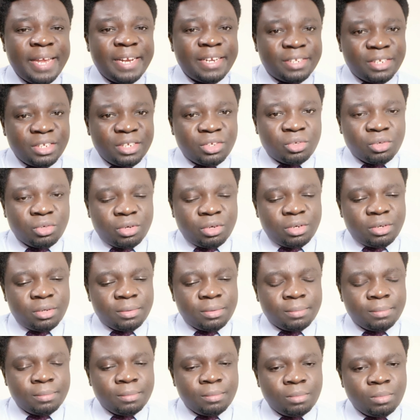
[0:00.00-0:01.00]
season,
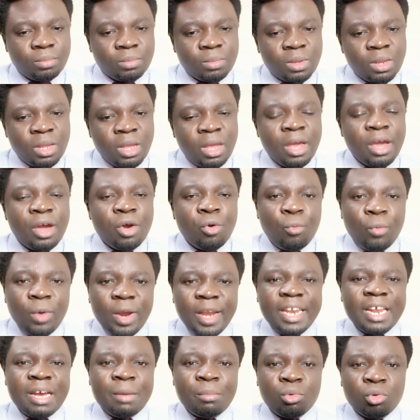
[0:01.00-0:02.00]

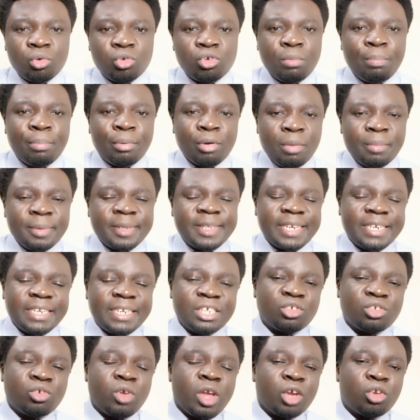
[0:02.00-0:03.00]
William Ruto promised that he
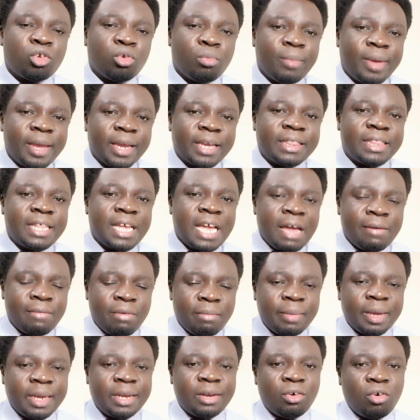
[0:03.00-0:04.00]
is going to make the
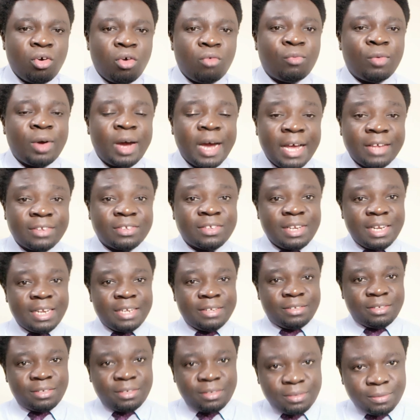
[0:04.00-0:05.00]
government of
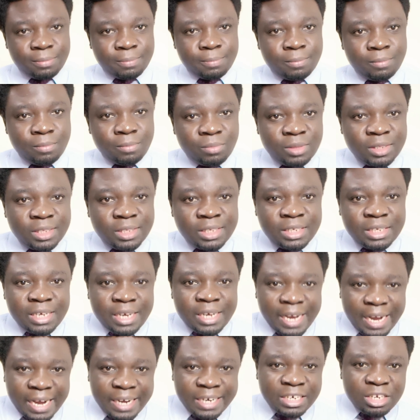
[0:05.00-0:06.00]
hustlers.
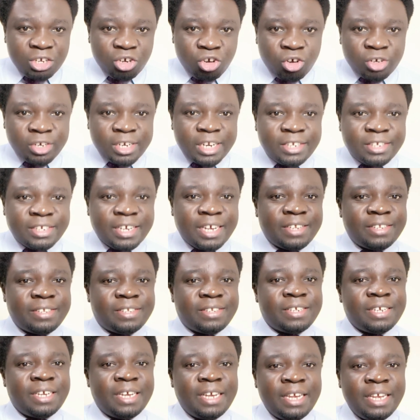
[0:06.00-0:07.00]
And he got a
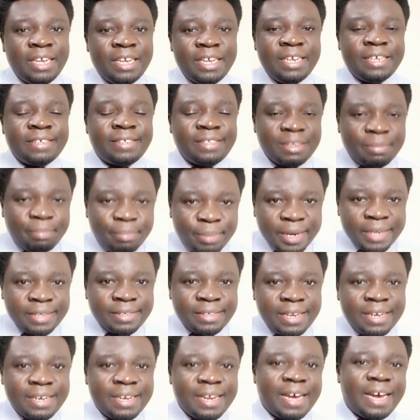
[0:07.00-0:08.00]
chance. He is the
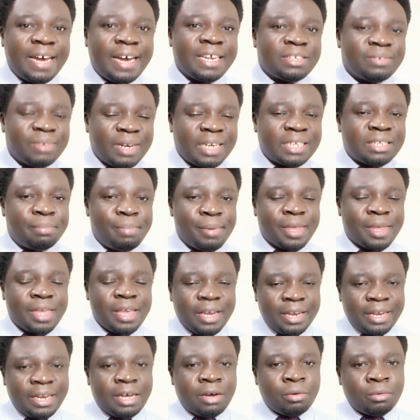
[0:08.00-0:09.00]
president as we are
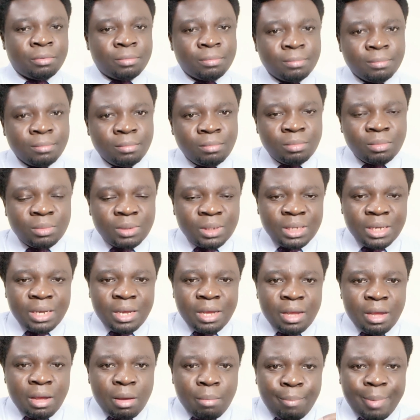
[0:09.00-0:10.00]
speaking now.
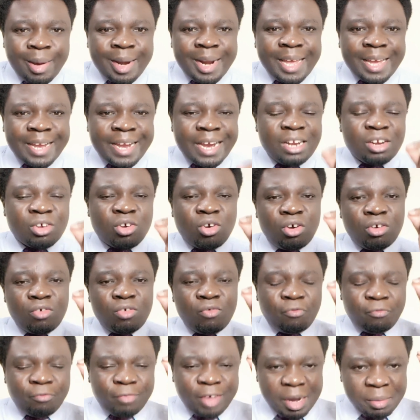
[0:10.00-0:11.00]
But I can
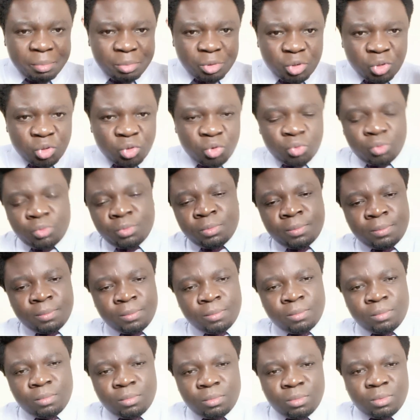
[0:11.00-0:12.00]
confirm to you,
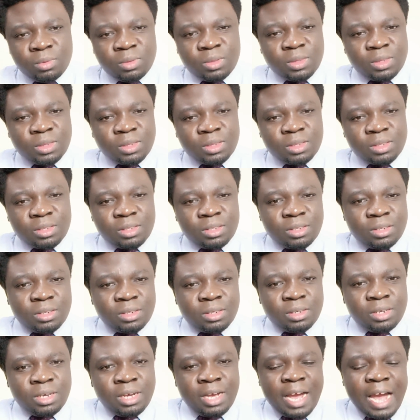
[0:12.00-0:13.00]

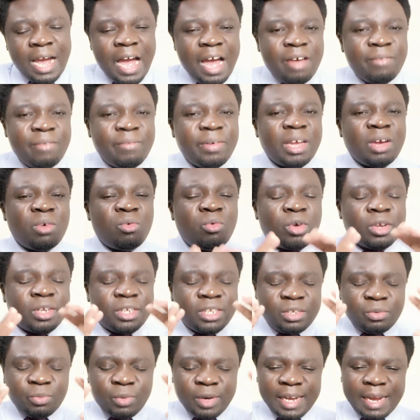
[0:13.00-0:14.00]
having
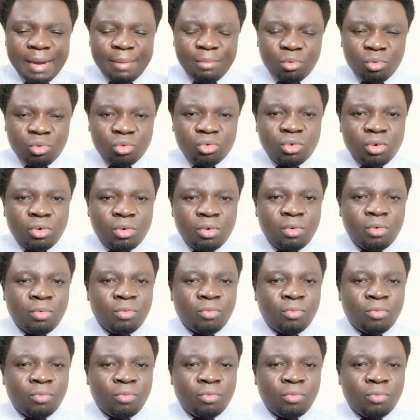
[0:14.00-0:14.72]
watched William Ruto